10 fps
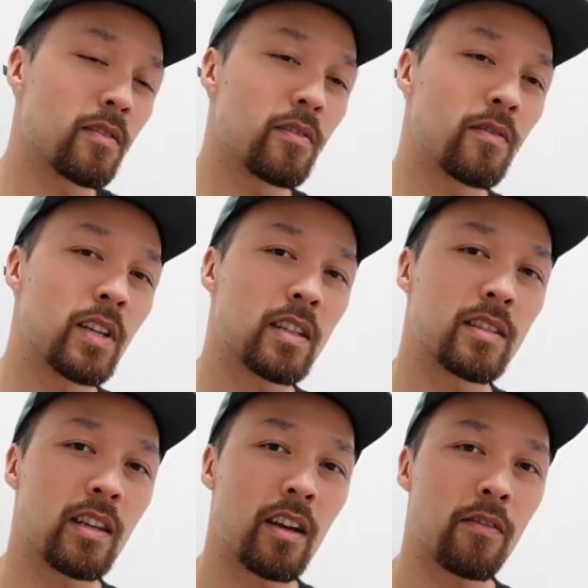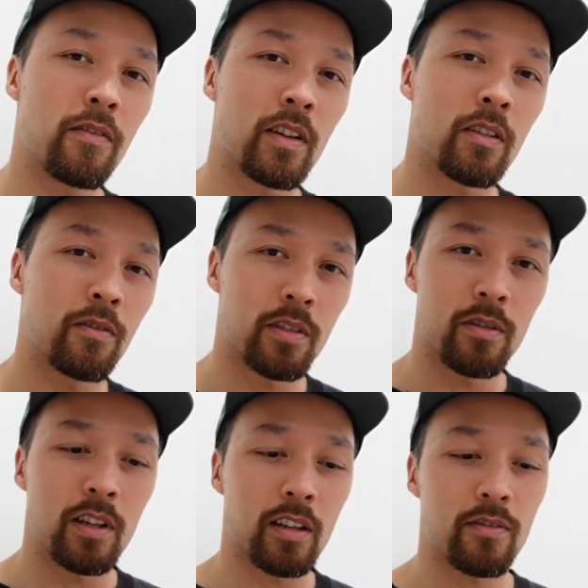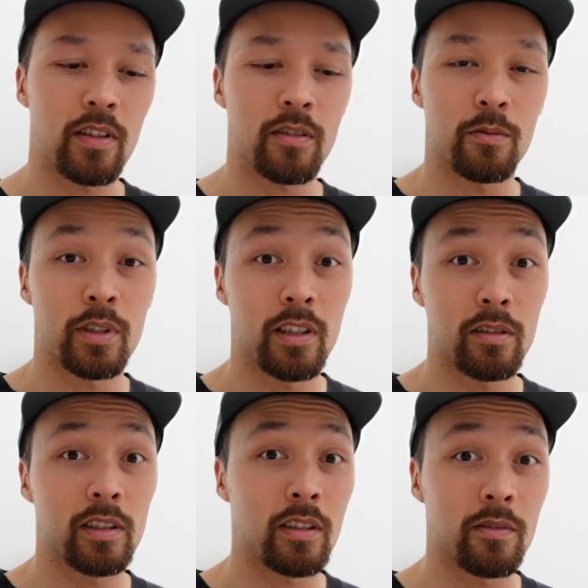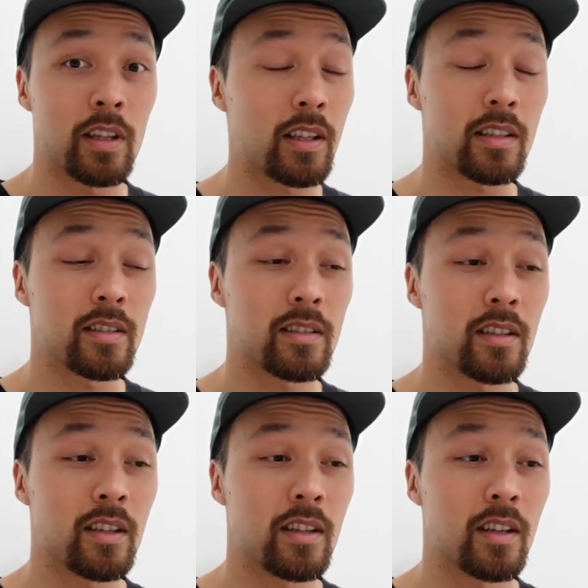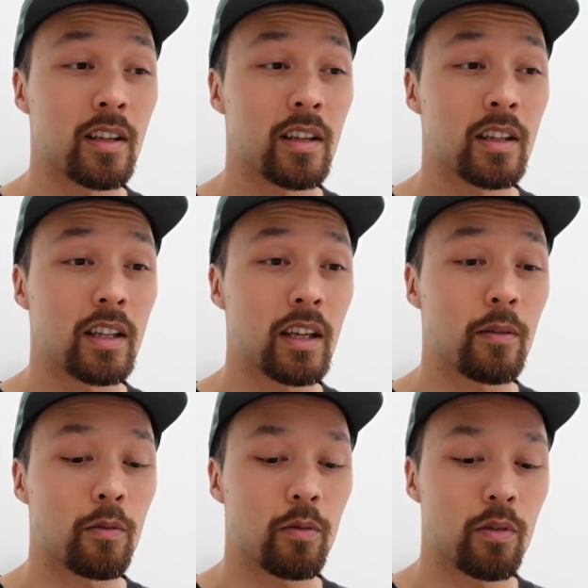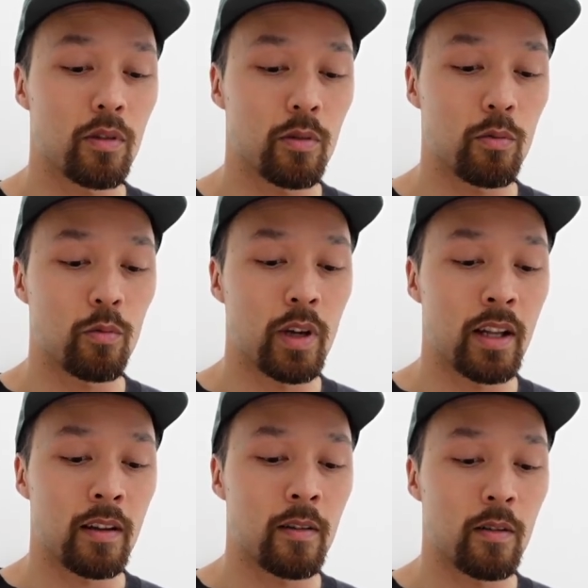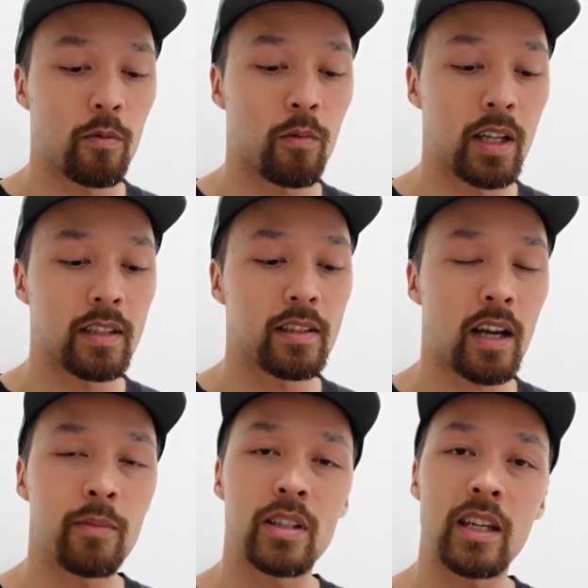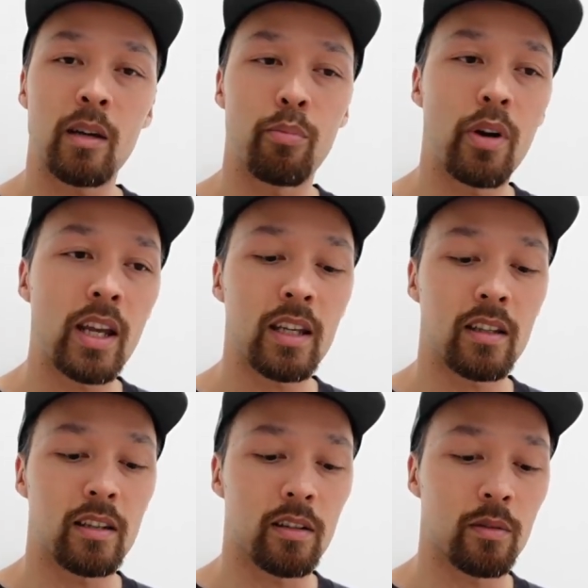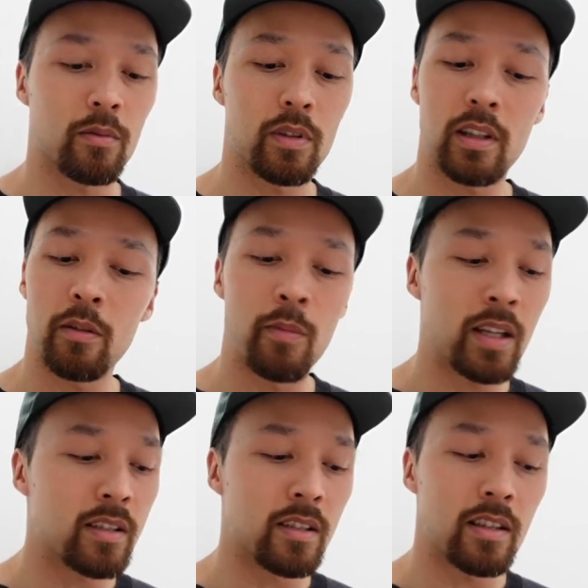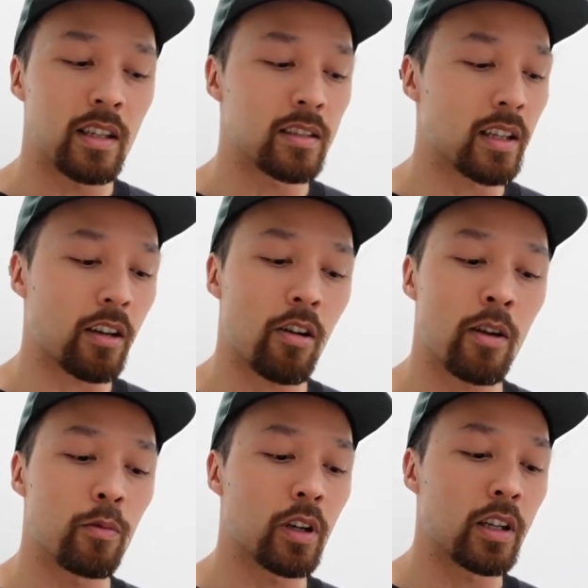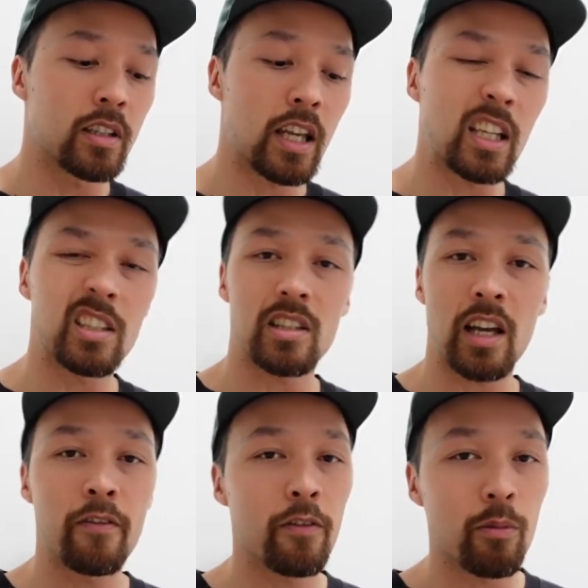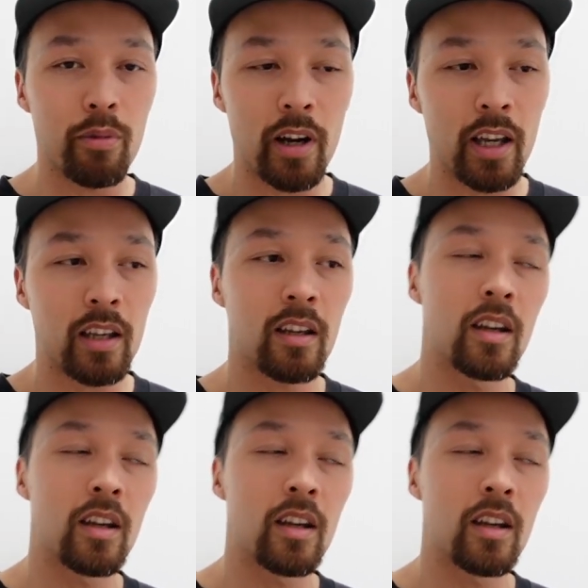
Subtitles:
VSDF, Vancouver Street Dance Festival, was guilty of this, that when it's time to take a break, they'll mention things like, all right, we're going to take a cipher break,